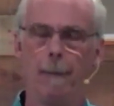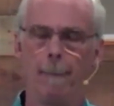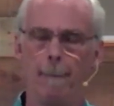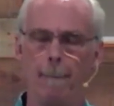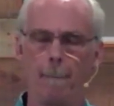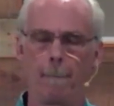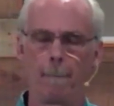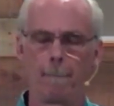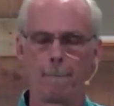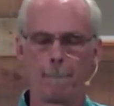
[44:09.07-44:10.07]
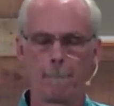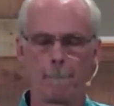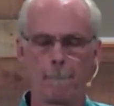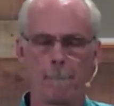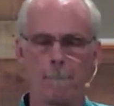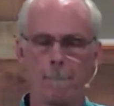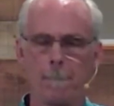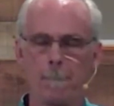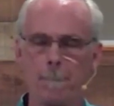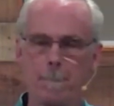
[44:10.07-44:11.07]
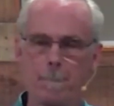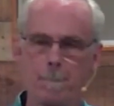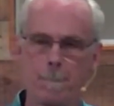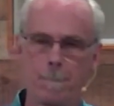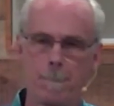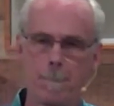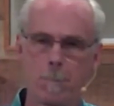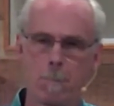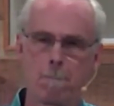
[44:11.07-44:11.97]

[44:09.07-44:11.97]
(no one is talking)